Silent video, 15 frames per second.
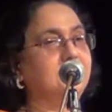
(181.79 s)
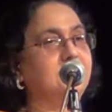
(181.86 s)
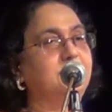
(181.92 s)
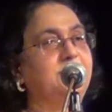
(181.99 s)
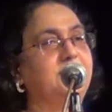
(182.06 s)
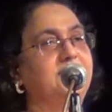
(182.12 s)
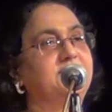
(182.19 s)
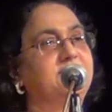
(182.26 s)

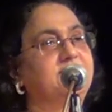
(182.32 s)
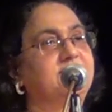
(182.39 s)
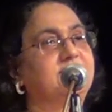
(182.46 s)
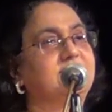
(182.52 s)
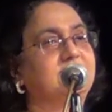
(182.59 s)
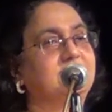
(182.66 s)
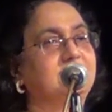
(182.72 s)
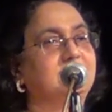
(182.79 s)
the
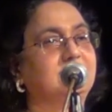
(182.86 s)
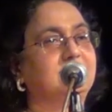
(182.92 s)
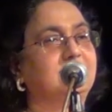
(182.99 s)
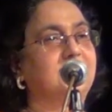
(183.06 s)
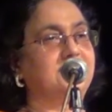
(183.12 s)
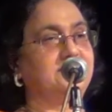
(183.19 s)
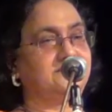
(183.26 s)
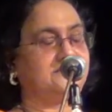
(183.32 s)
place
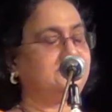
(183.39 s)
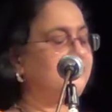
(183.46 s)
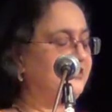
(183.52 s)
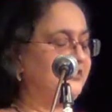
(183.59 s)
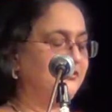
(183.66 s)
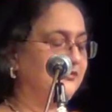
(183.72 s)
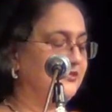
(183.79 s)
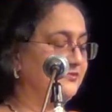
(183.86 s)
that
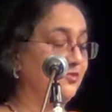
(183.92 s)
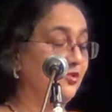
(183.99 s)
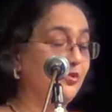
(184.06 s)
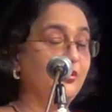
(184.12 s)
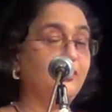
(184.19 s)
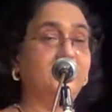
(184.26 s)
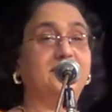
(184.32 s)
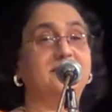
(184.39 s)
she was born